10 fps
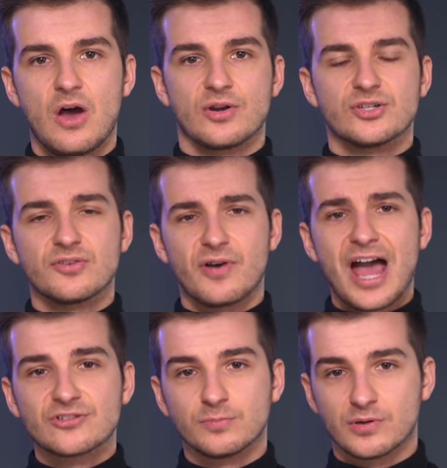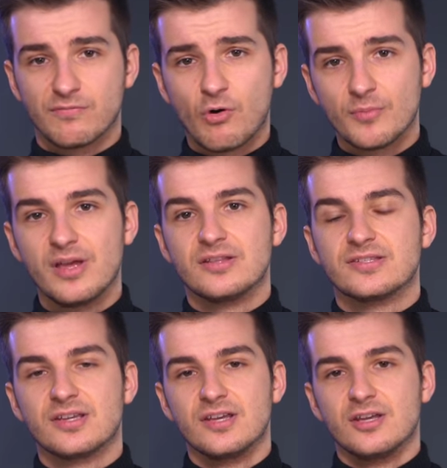Now, in terms of actual
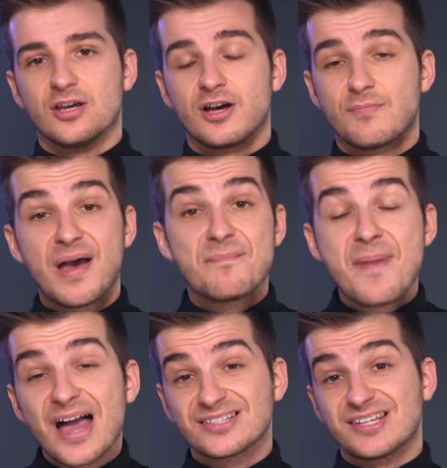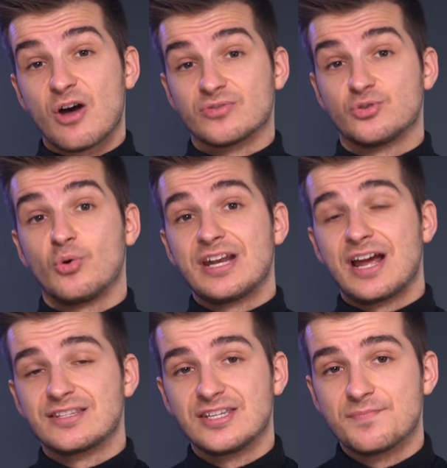performance, uh, my maxed out twenty
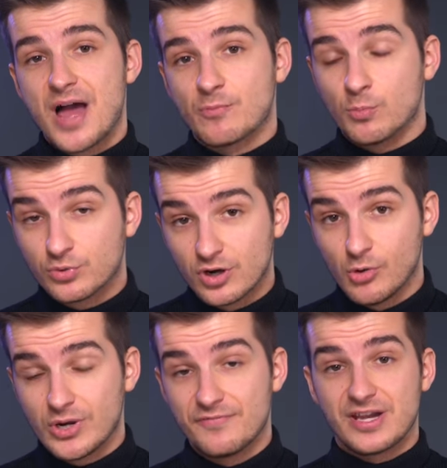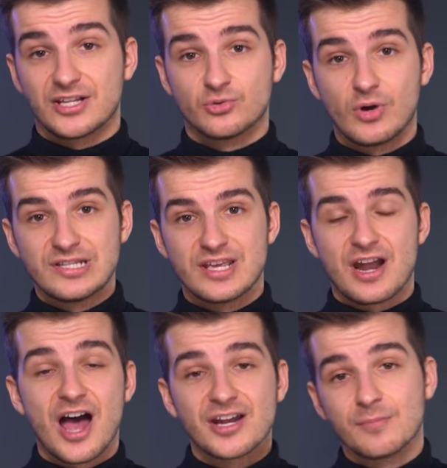nineteen MacBook Pro with a Vega twenty and
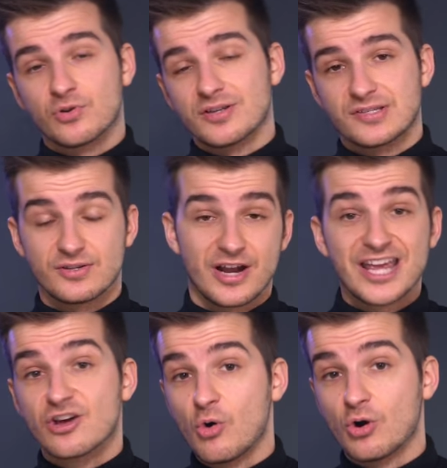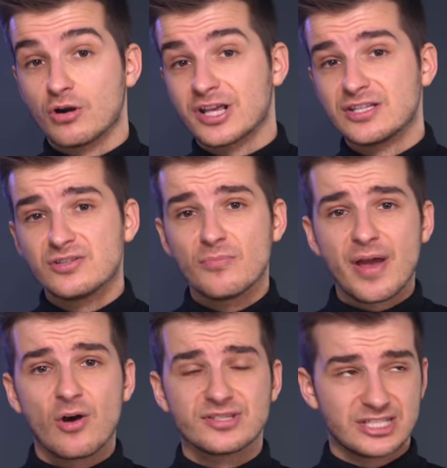i nine processor, eight core, can do
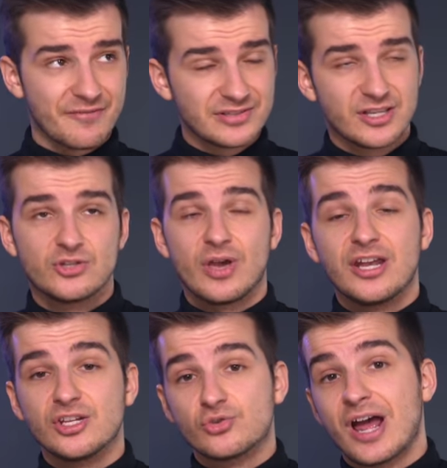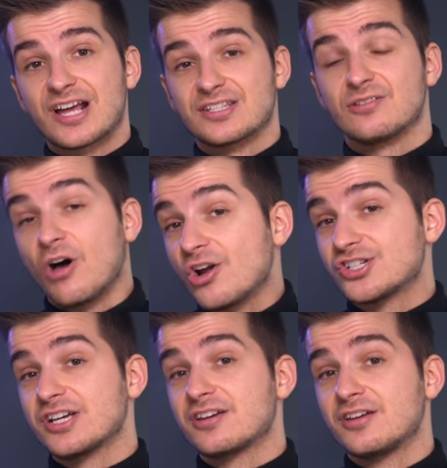about seventy to eighty tracks in
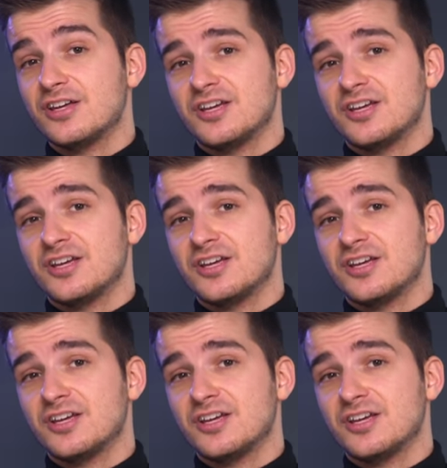Logic.